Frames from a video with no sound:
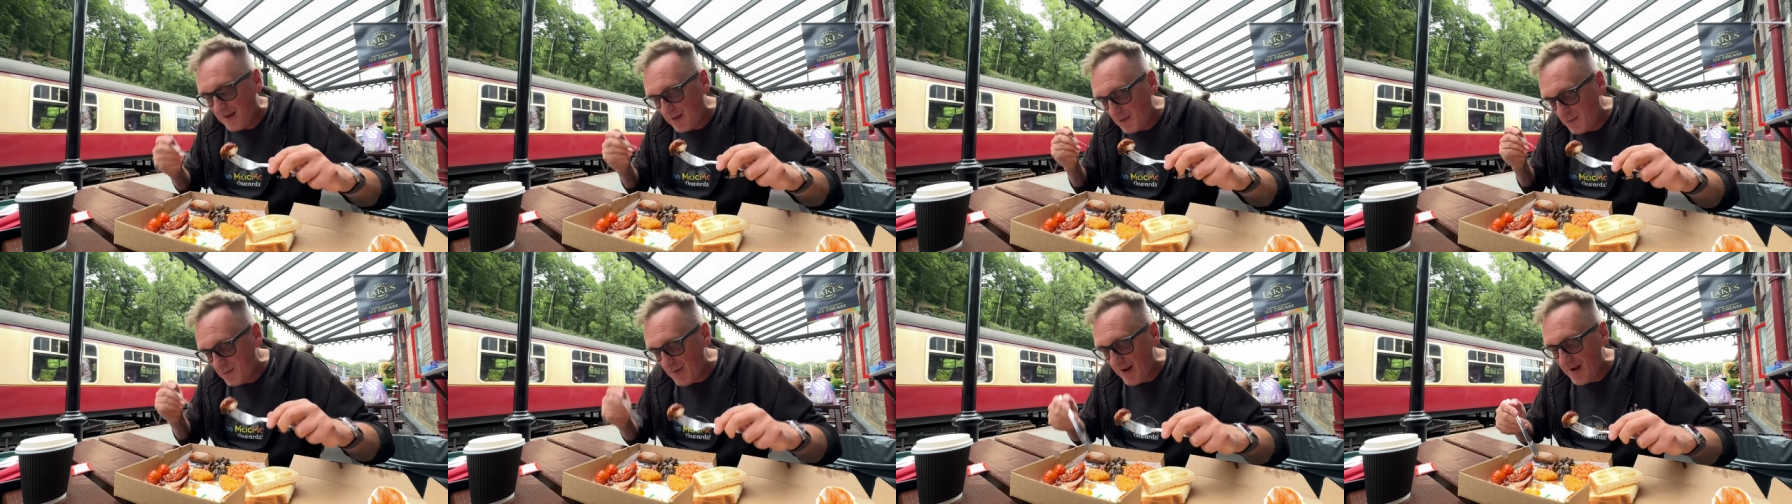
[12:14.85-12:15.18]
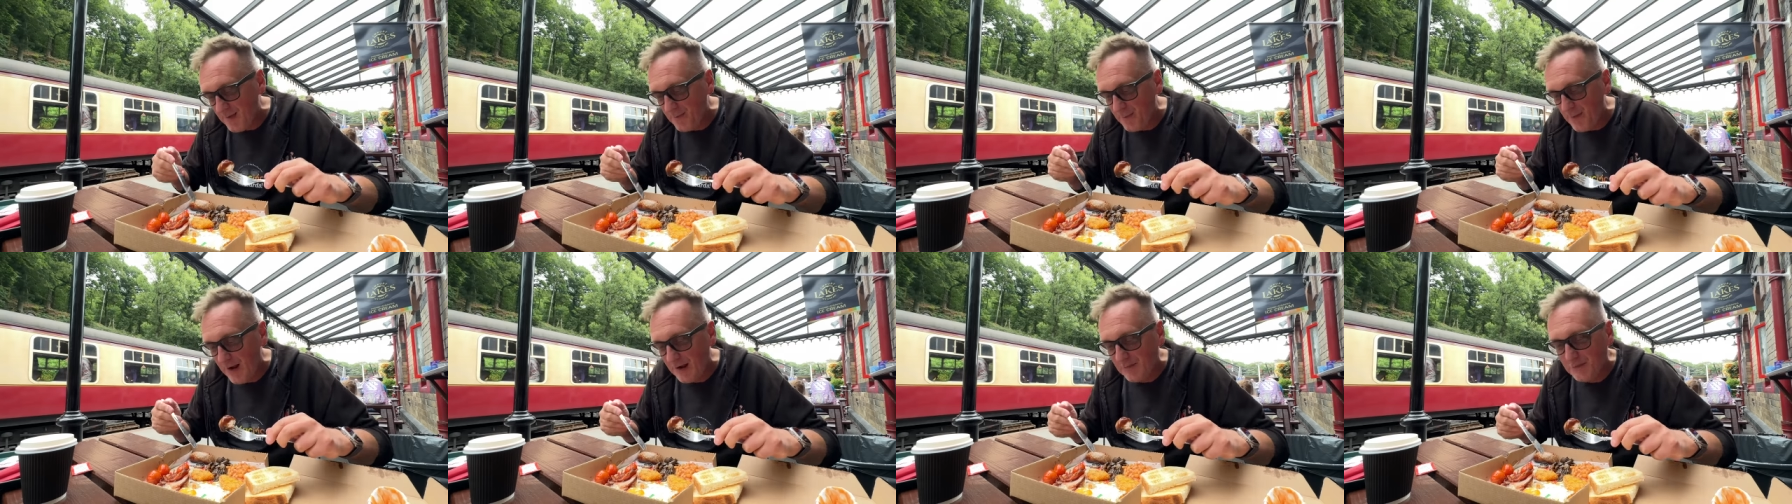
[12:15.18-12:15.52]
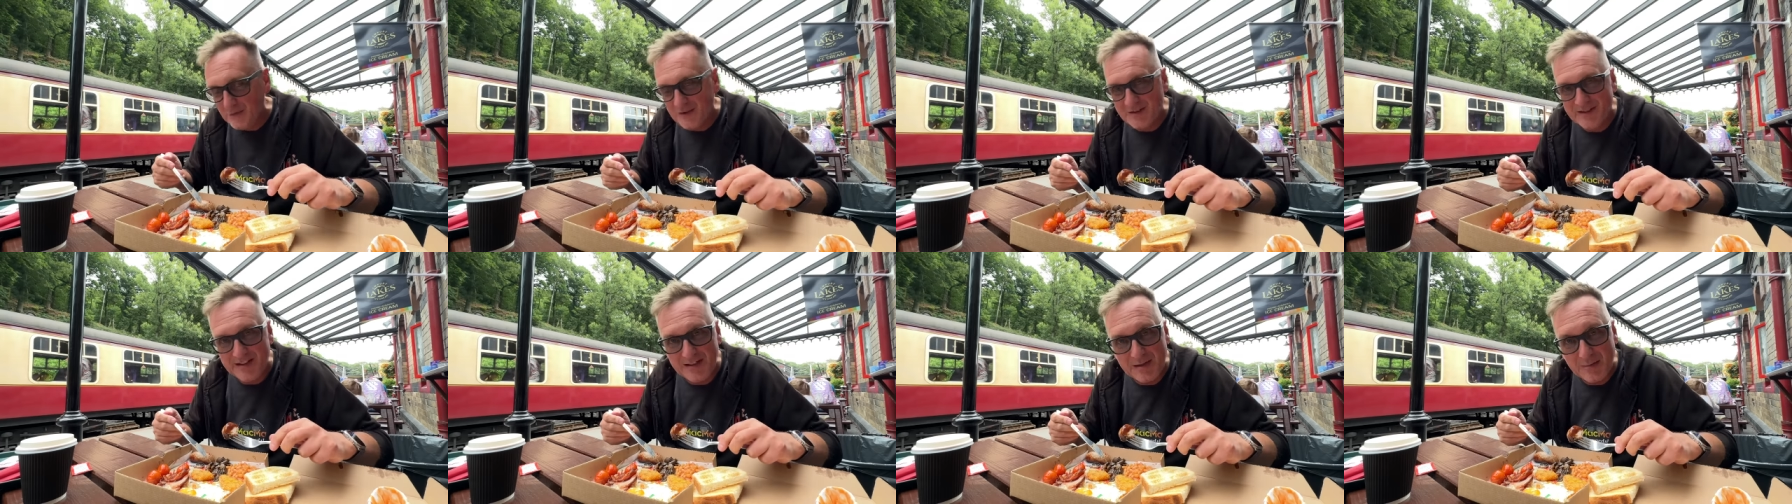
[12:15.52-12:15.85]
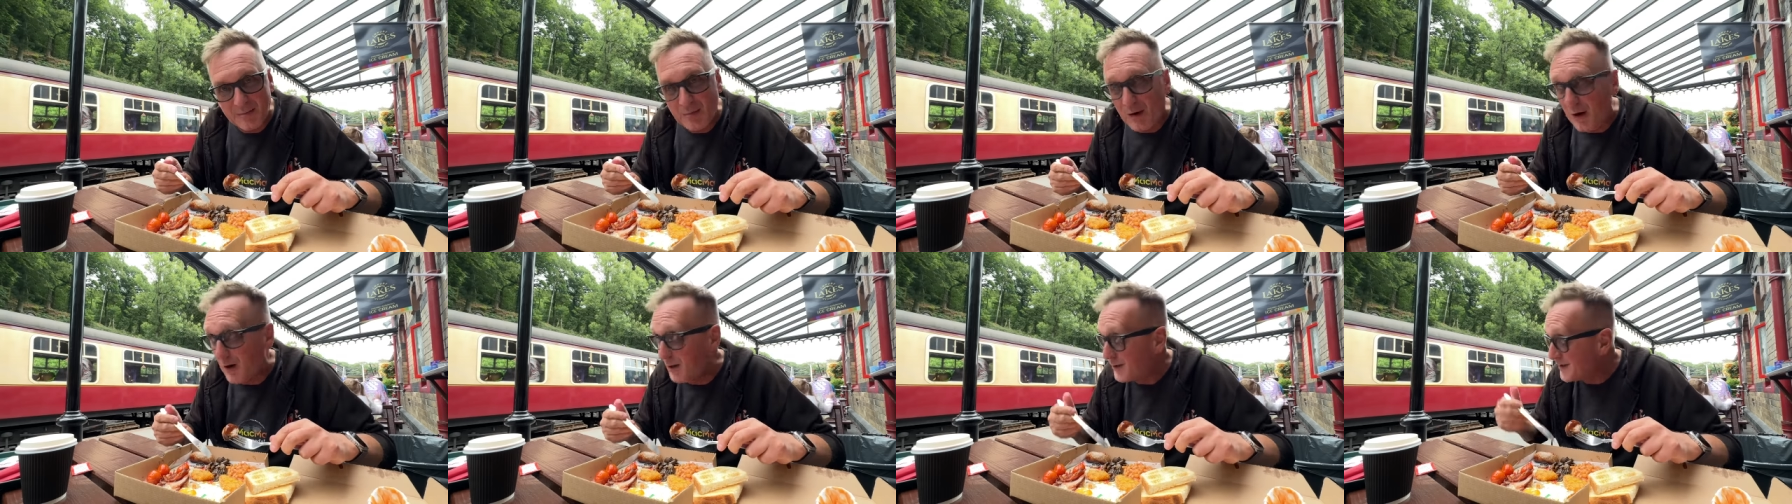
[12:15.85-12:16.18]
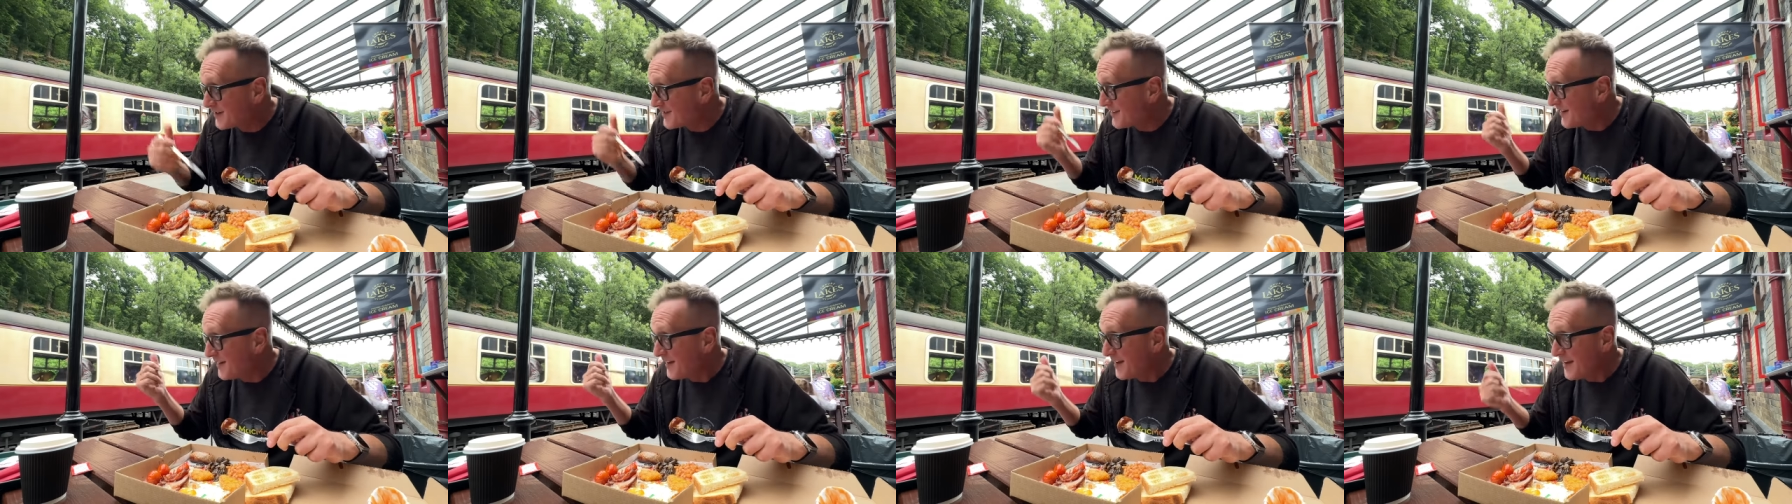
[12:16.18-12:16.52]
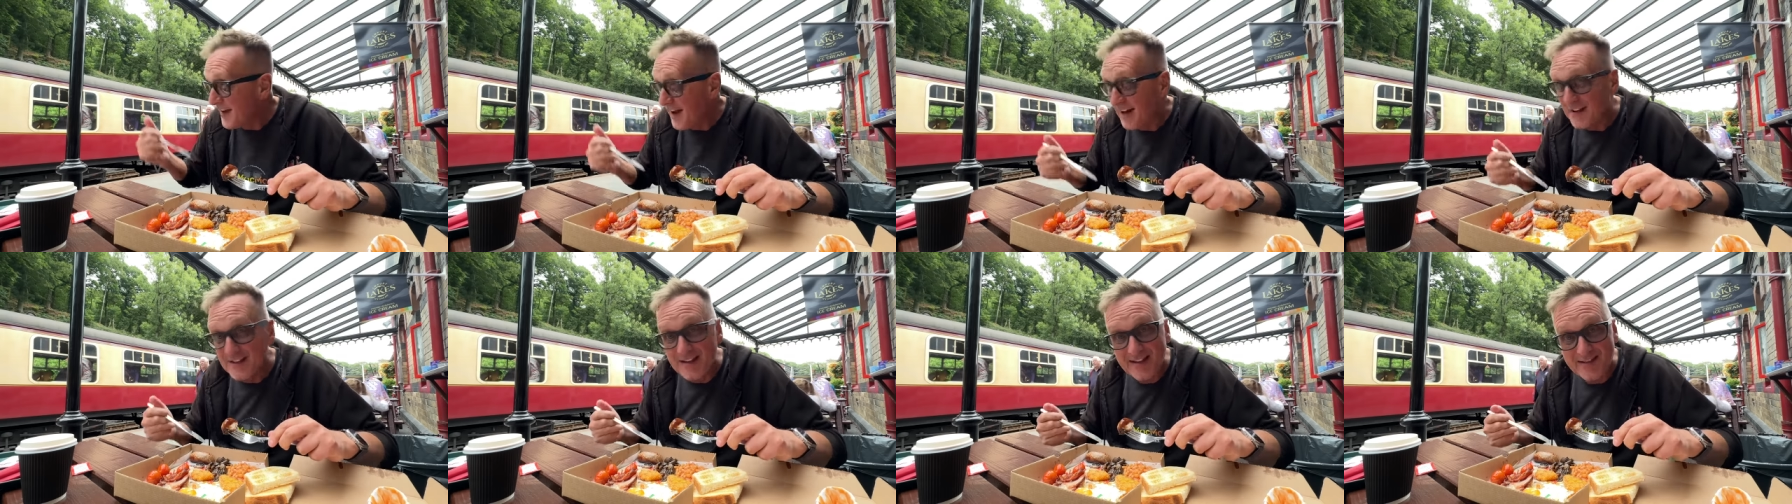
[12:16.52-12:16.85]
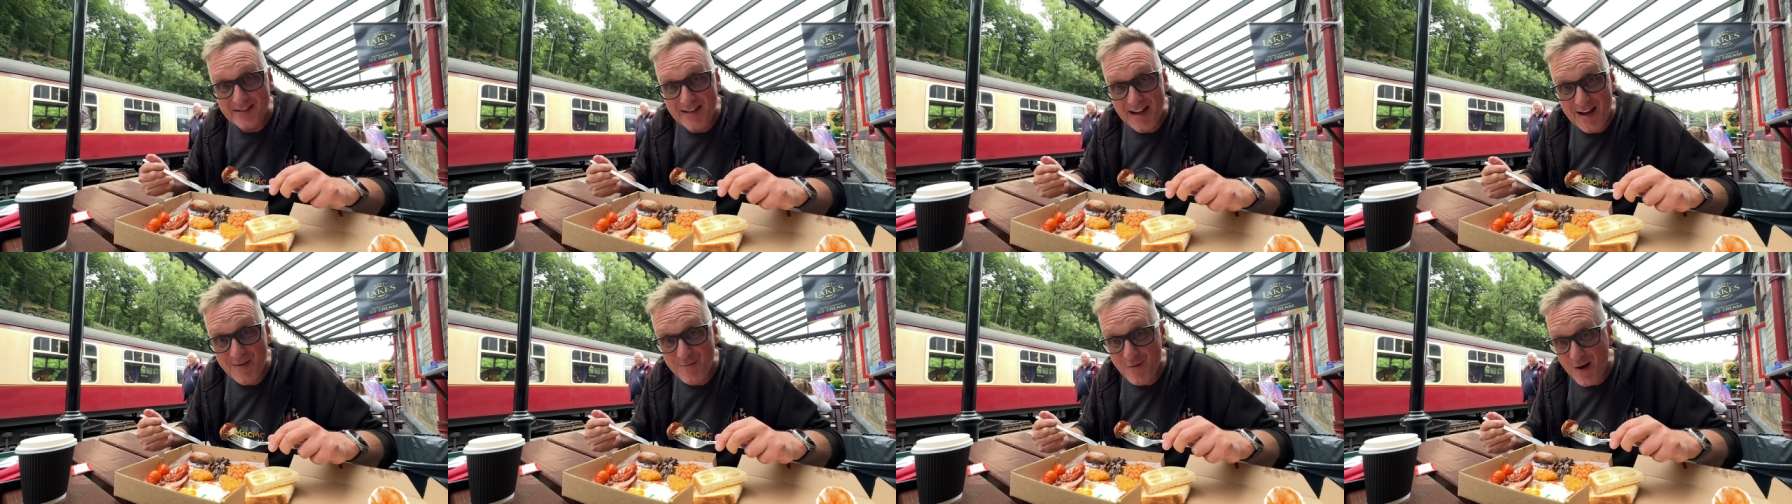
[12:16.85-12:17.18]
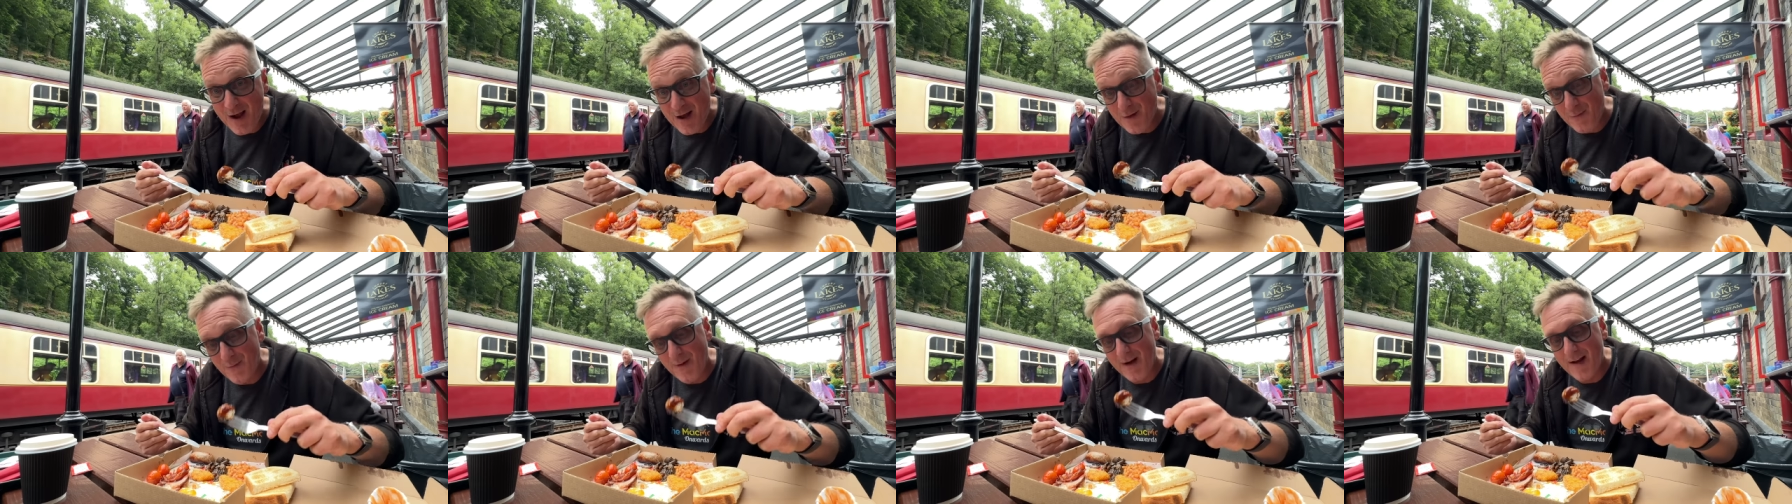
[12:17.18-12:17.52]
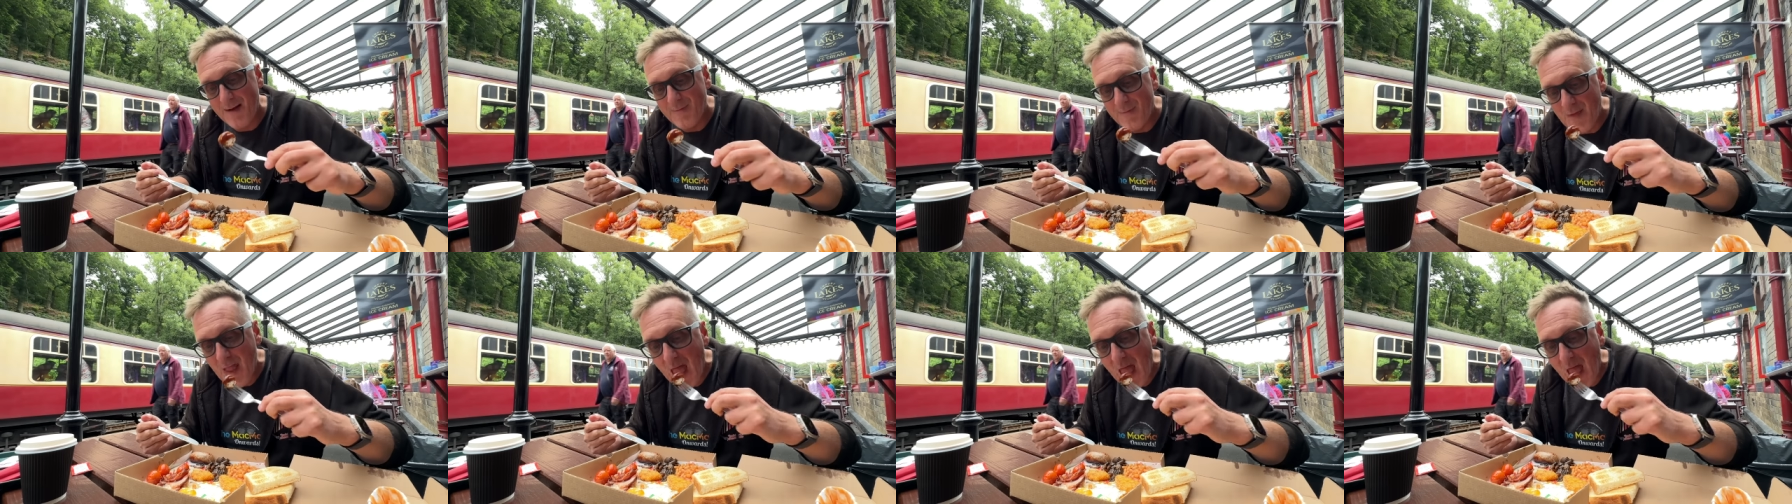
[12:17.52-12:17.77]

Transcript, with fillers: Great breakfast in a box and a steam railway